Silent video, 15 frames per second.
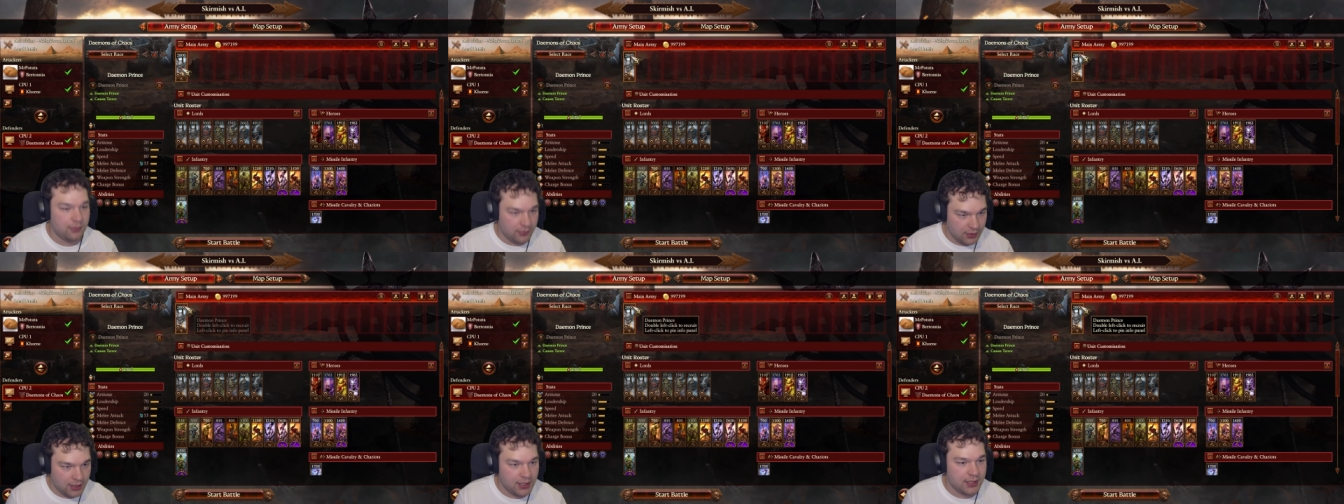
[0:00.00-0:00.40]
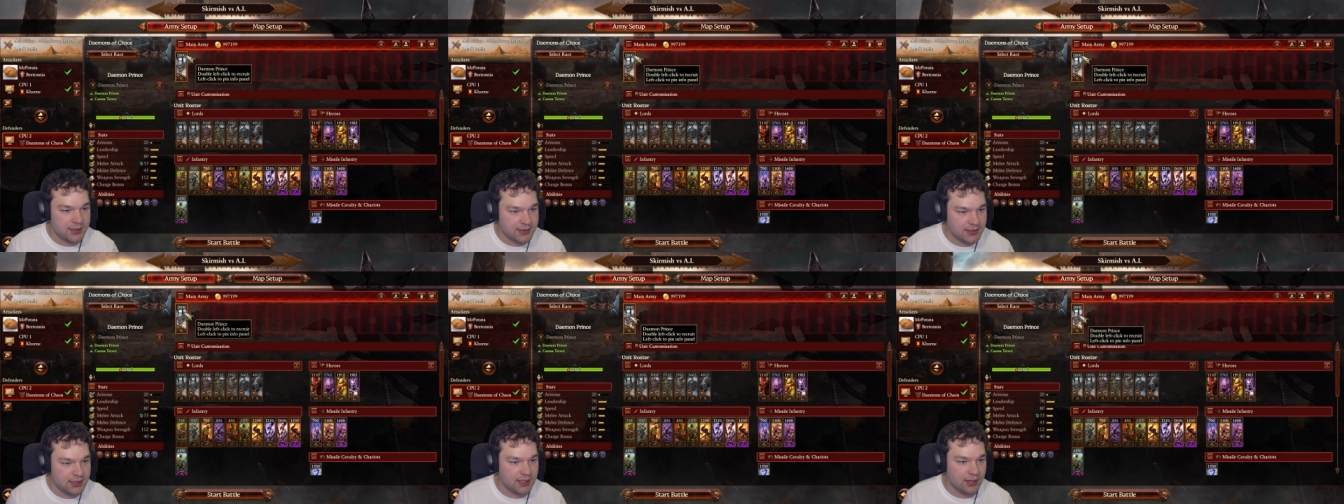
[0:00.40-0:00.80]
uh,
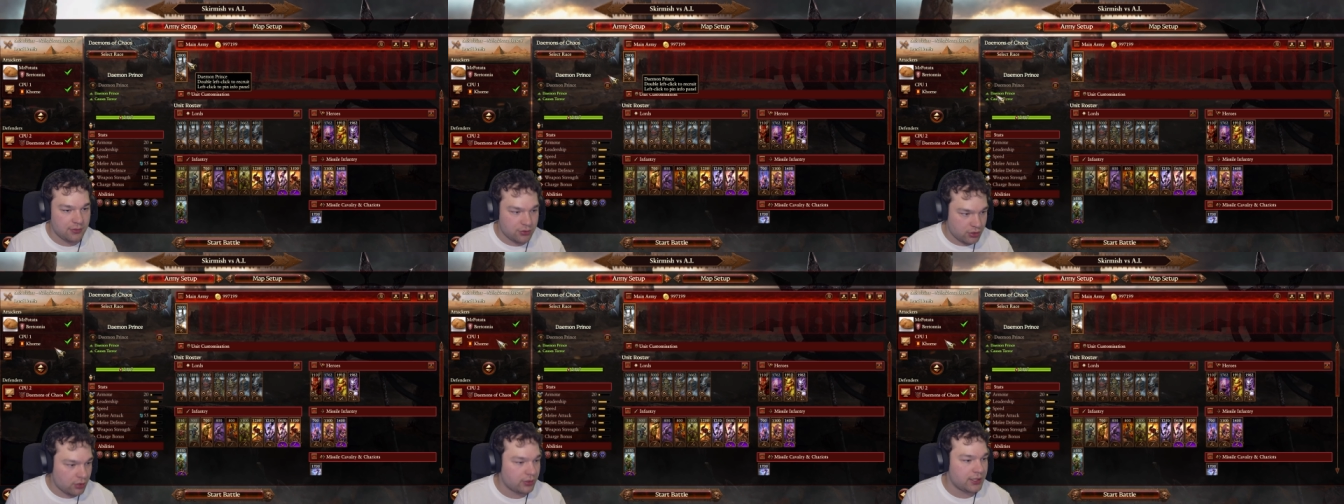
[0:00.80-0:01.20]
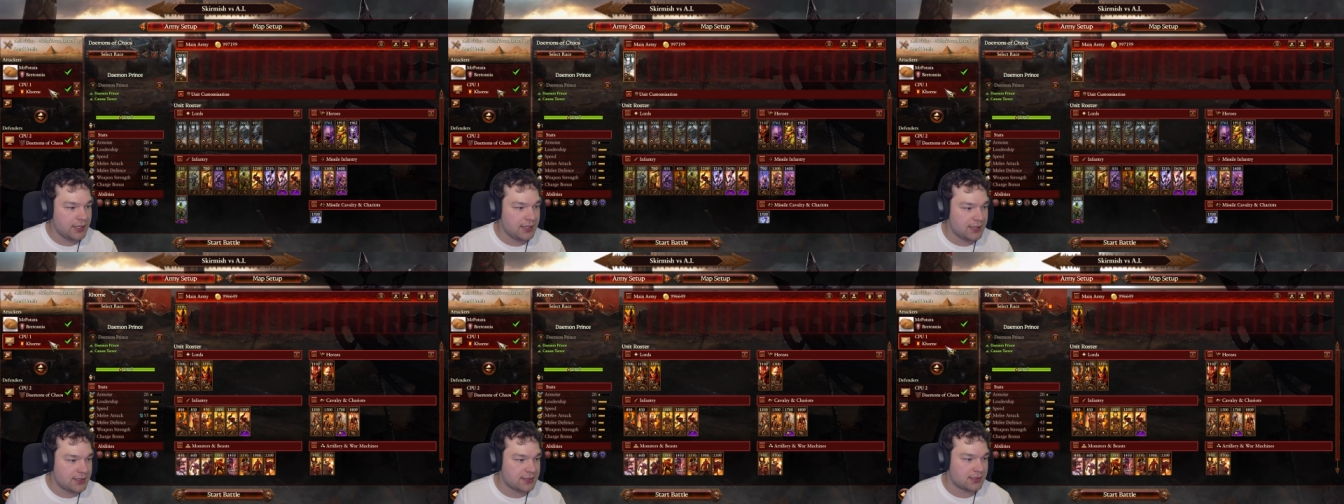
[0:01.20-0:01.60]
see how strong
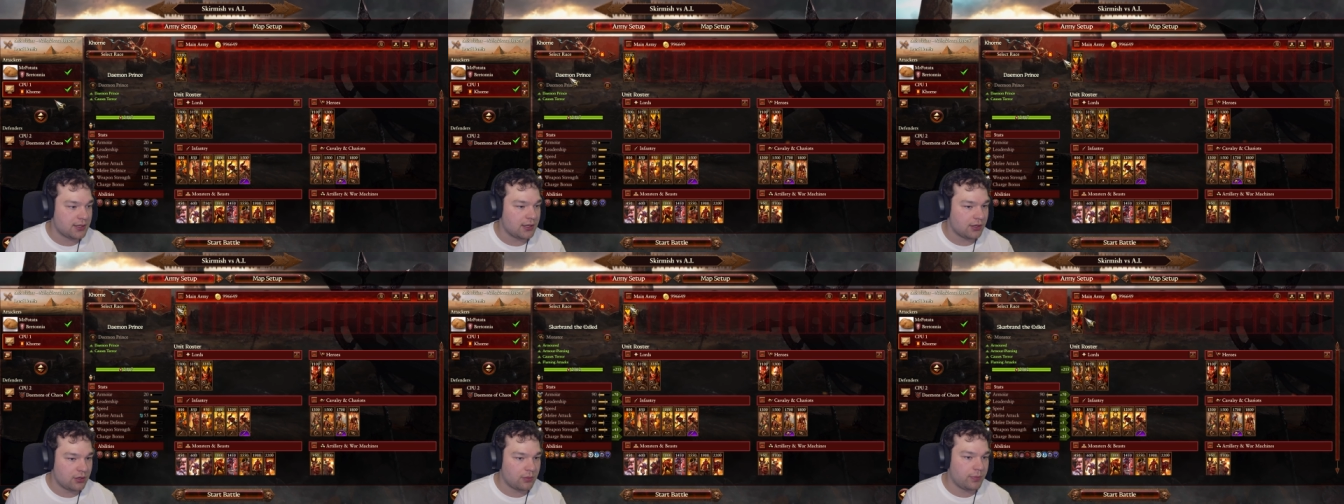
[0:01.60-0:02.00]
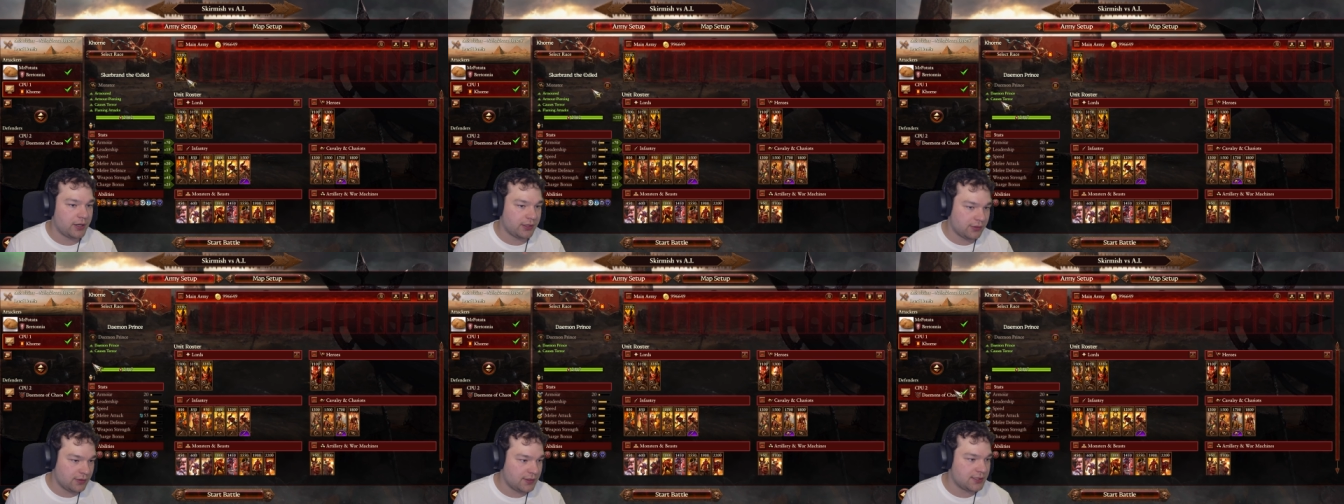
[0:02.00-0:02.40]
he is
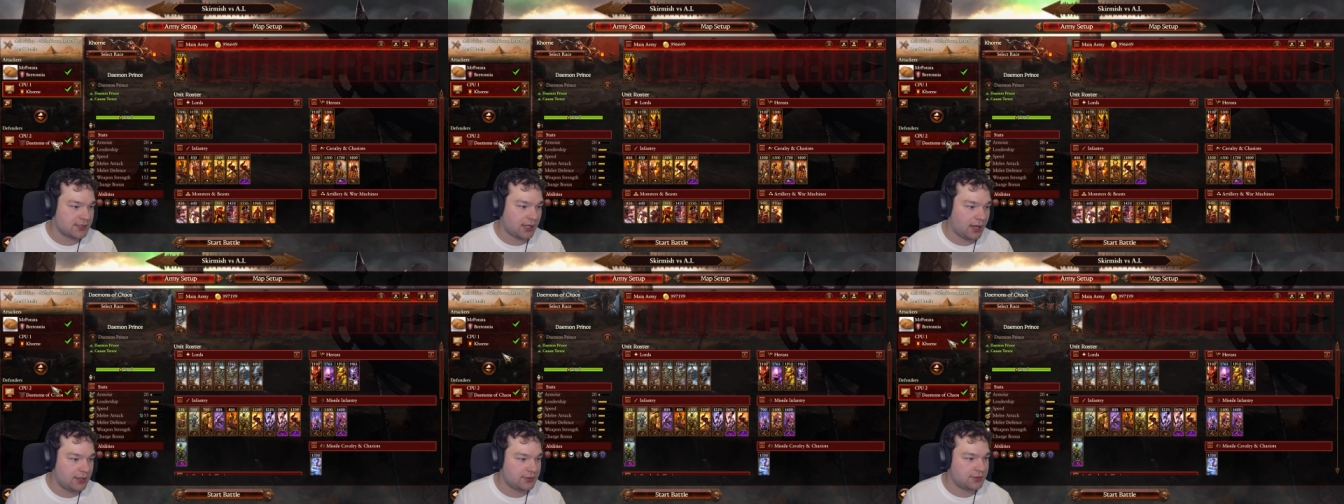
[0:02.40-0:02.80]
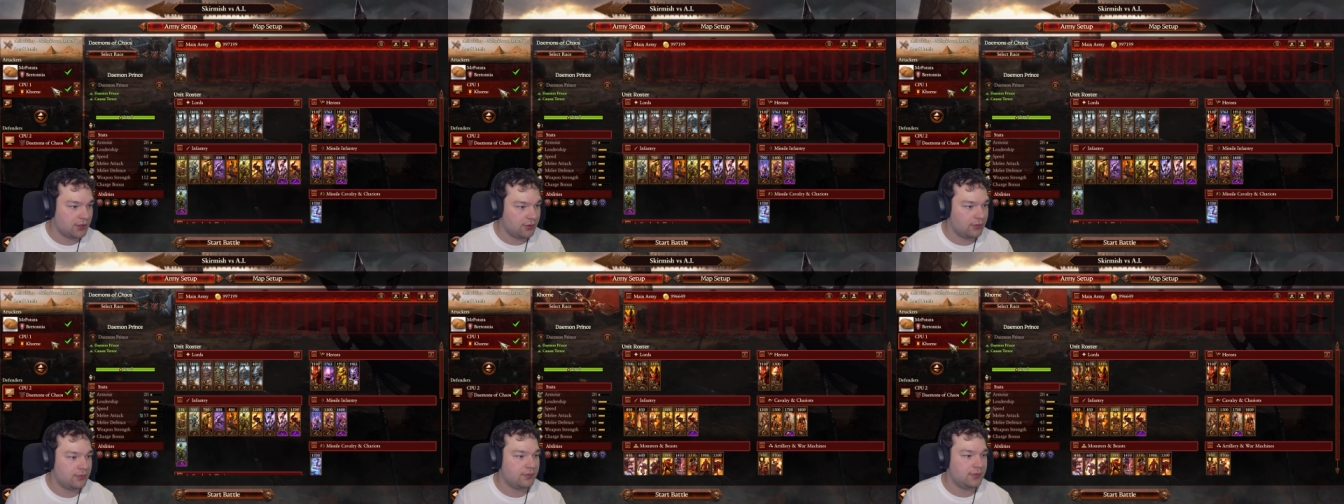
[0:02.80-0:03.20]
compared to this guy.
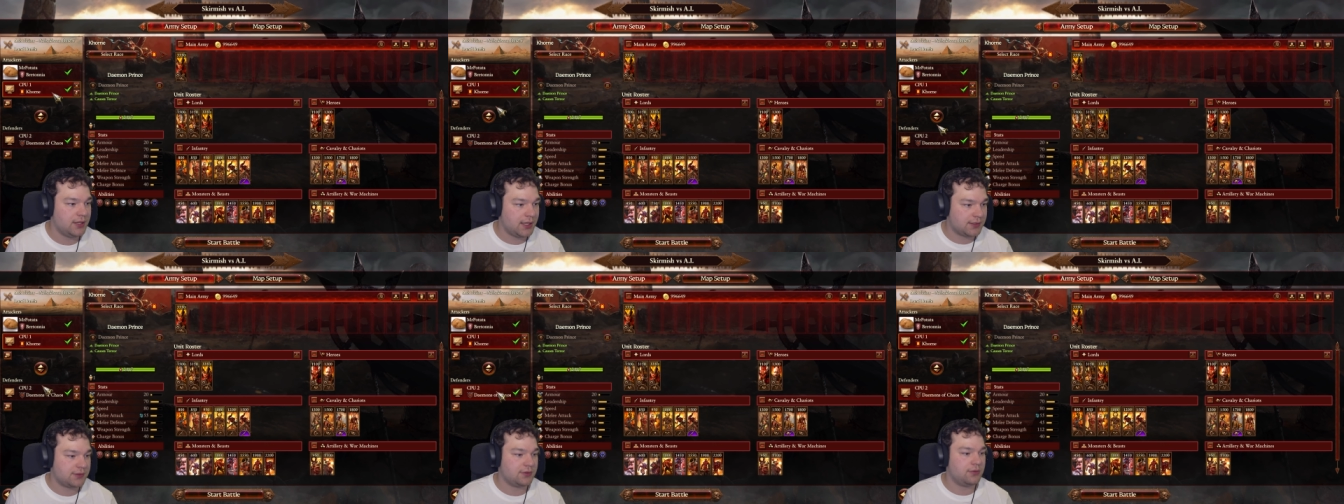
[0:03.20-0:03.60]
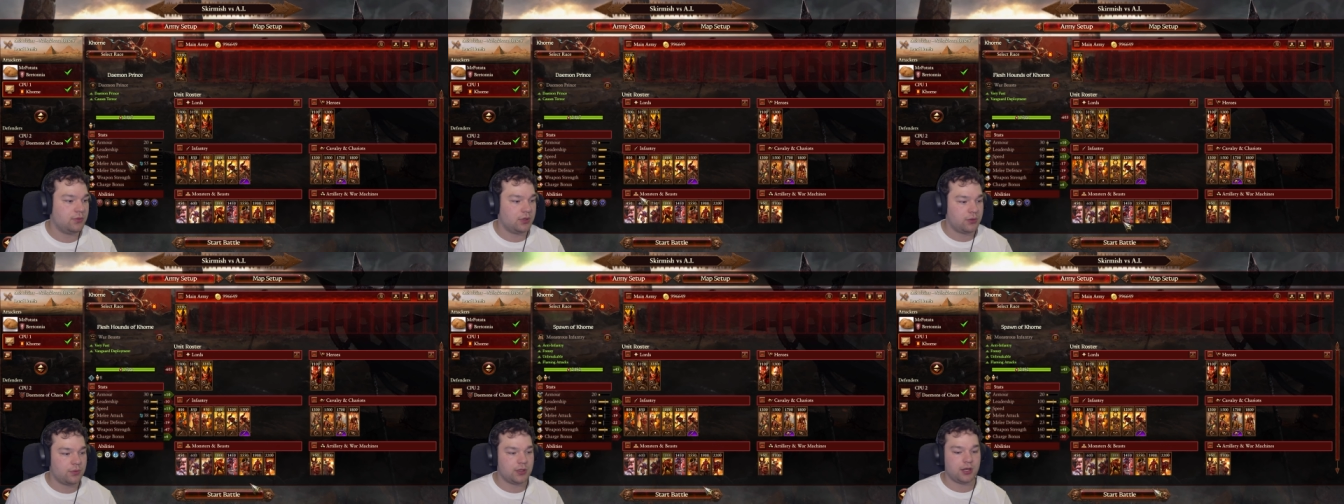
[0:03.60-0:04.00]
So that's
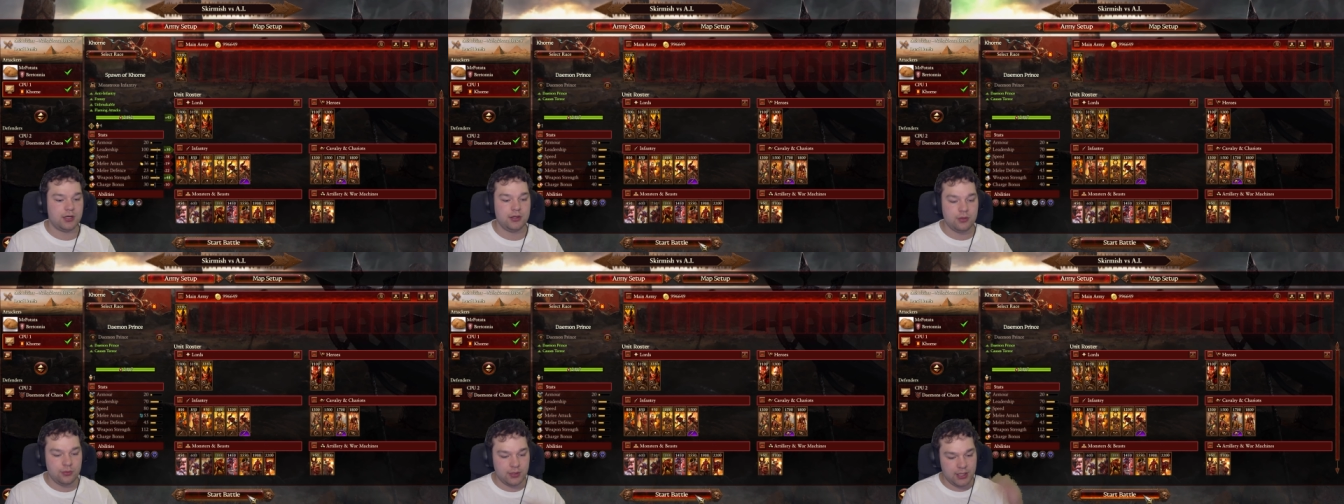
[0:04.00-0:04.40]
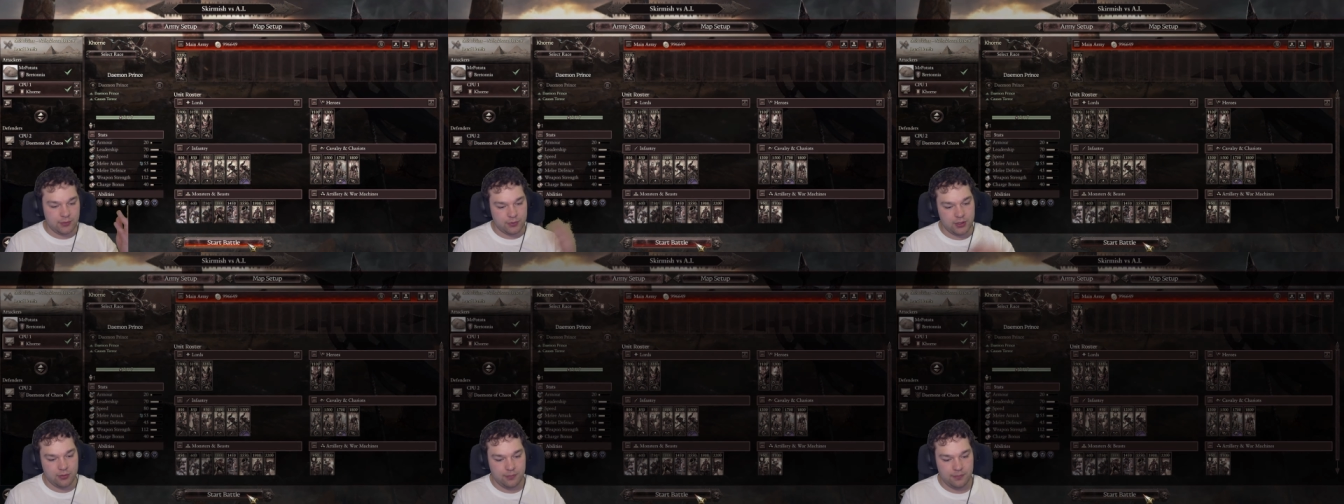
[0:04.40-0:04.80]
what we're going to do. Here we go.